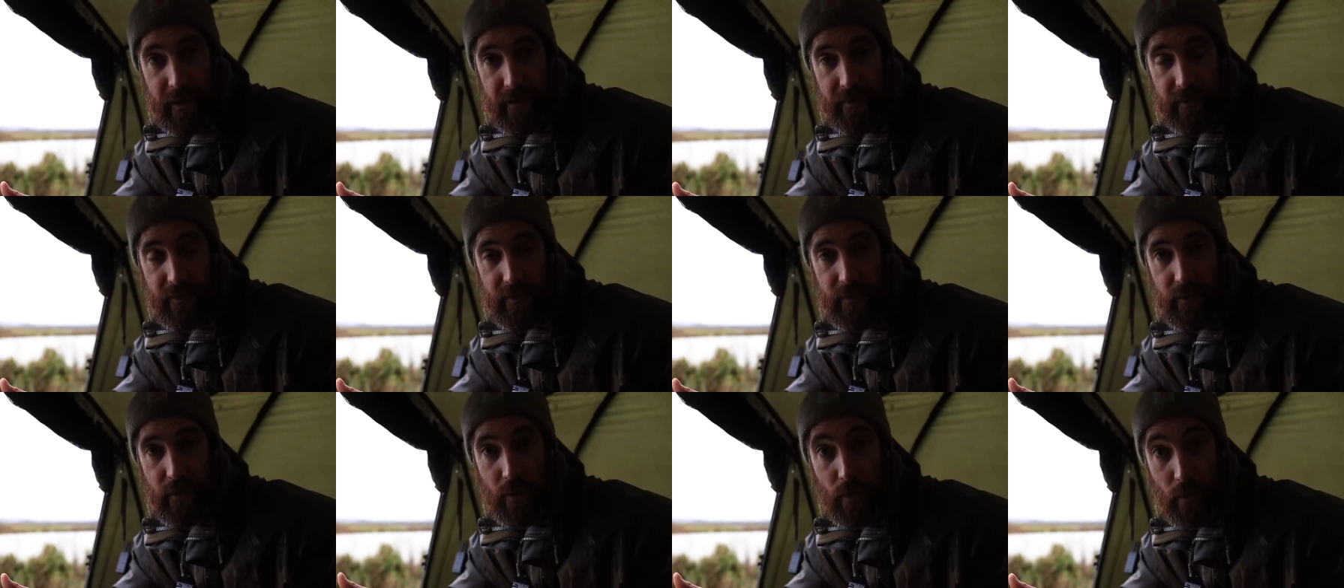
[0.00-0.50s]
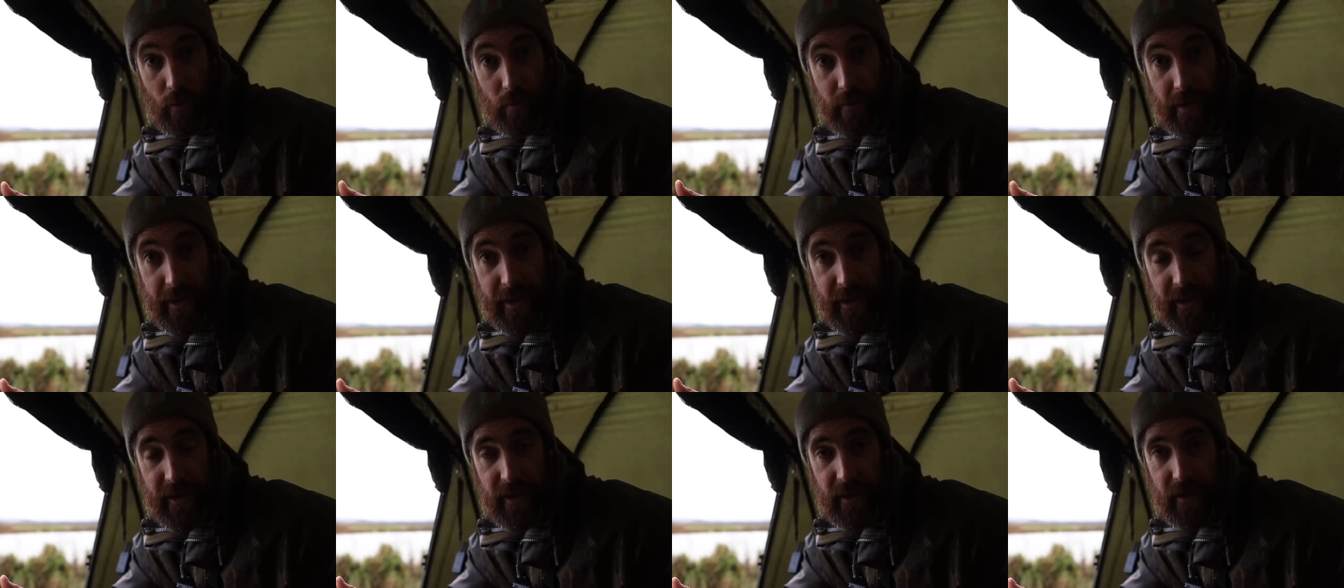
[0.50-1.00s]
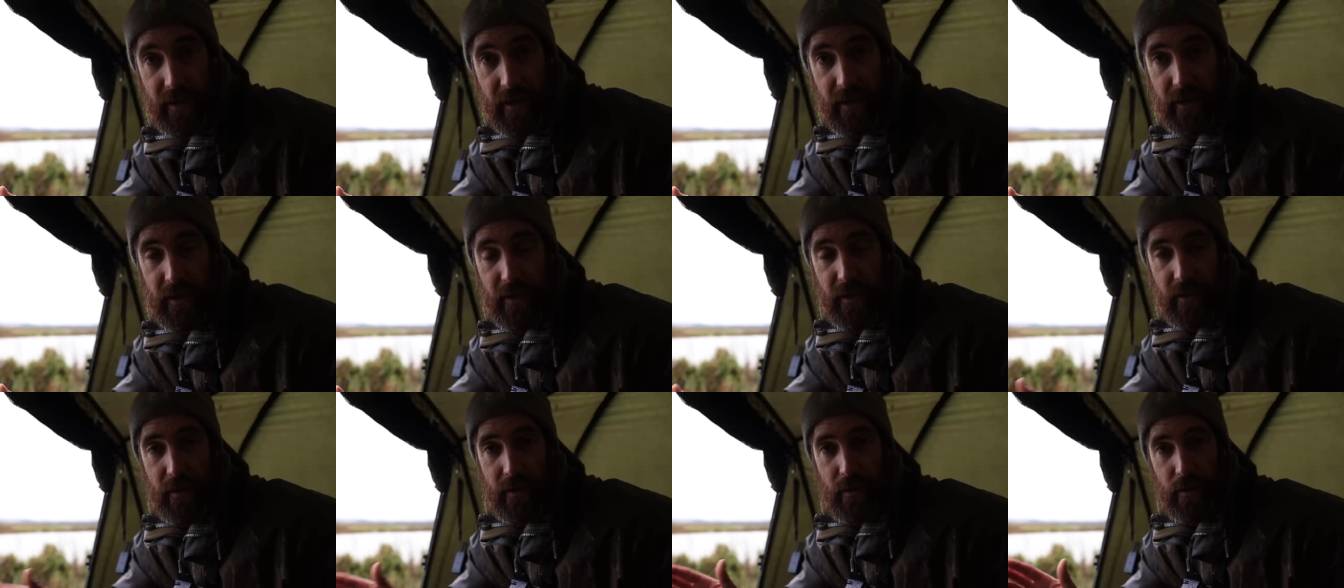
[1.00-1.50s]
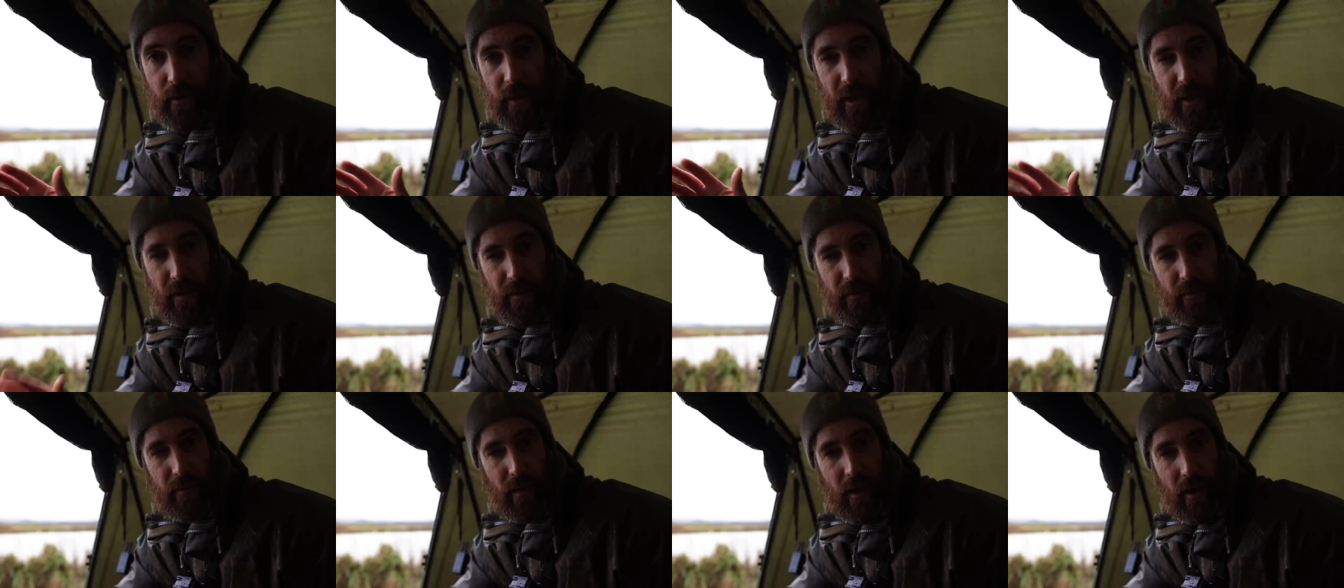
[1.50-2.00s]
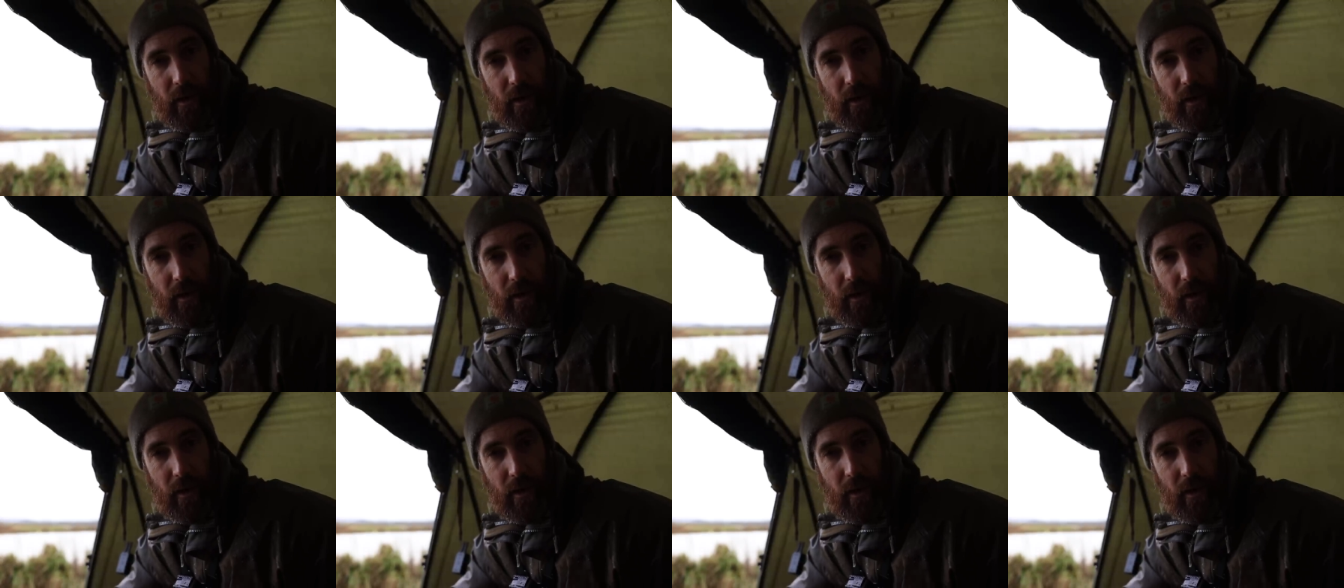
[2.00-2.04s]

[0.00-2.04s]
rigs already although